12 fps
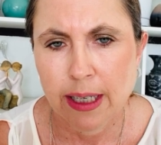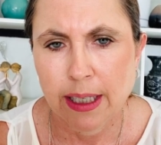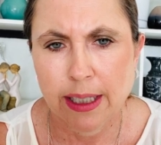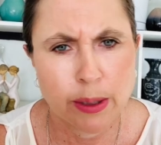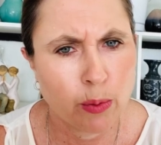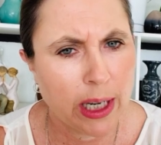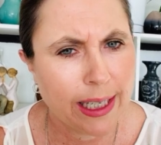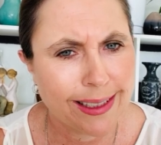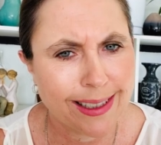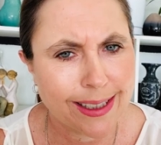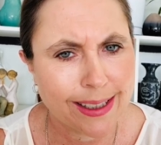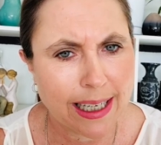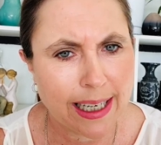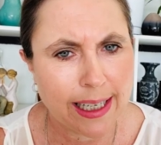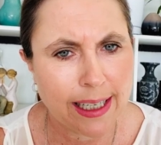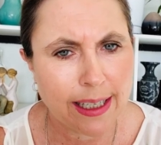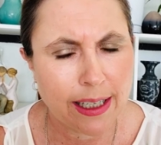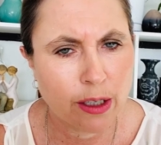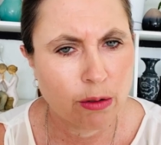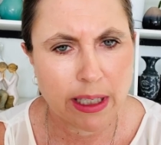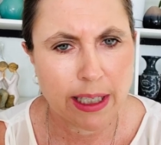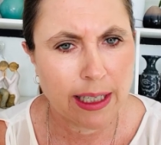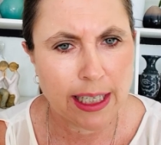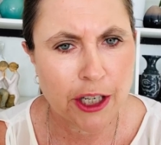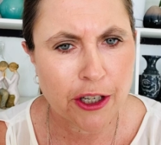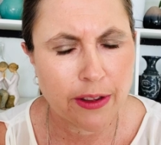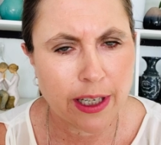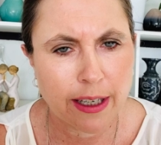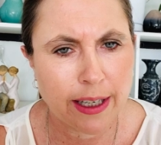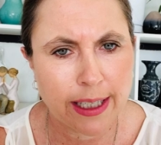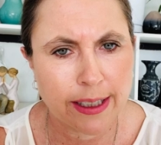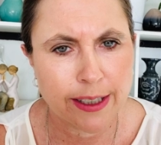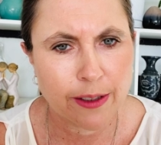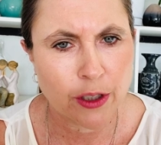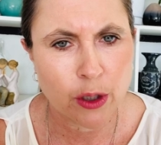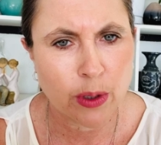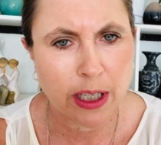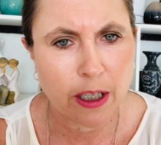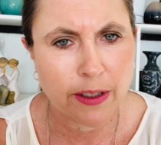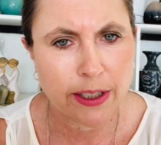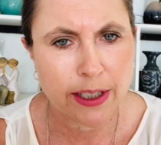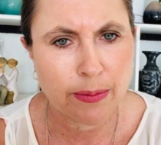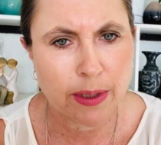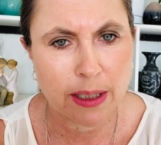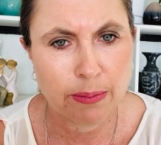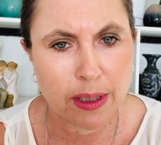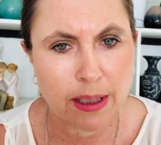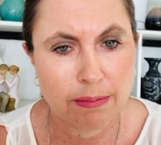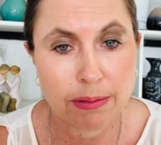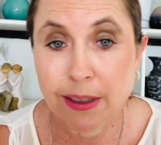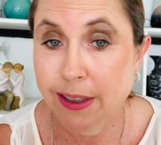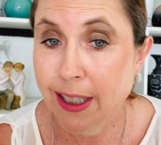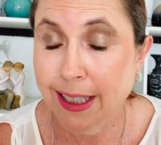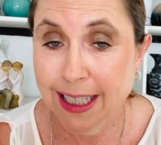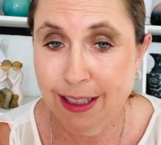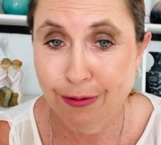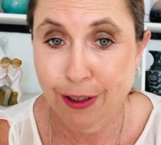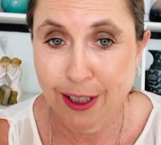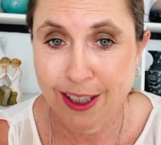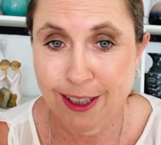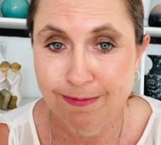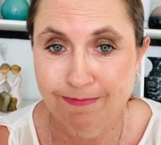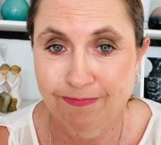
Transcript: is where does it say in the regulation that it ends on the 29th of September, because I can't find it.